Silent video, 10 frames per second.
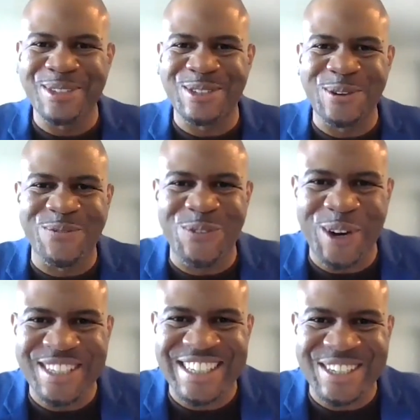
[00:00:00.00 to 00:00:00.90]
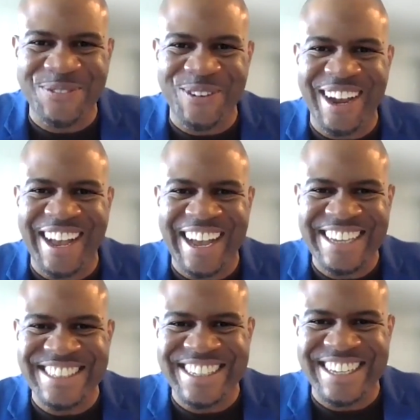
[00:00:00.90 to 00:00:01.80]
to Voices for
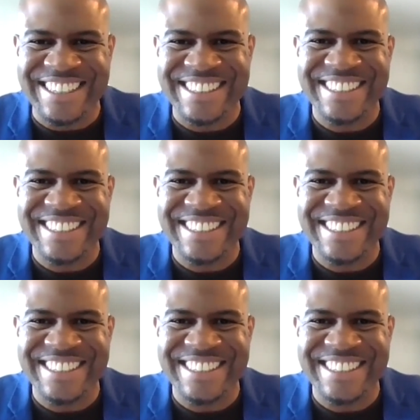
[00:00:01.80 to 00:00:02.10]
Excellence.